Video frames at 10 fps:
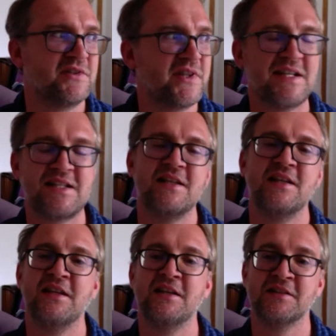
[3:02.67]

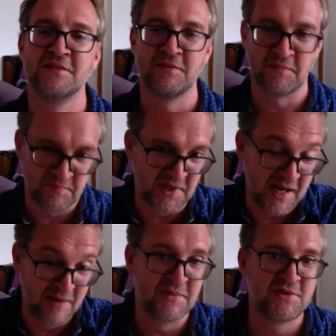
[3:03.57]
recently
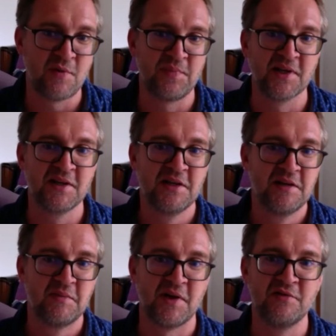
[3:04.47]
become a topic,
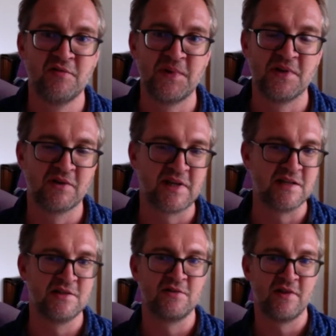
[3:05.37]
but you've been looking
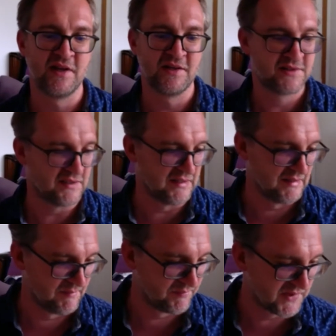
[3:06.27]
into that
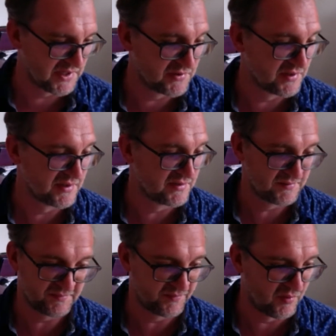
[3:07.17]
into it
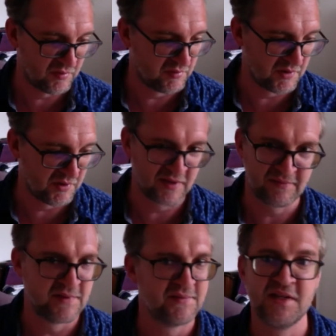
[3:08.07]
for about like
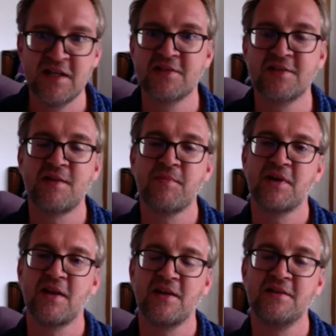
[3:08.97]
15 years or something
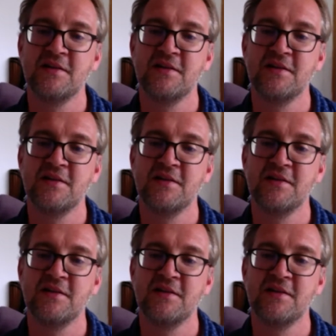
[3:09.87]
like that.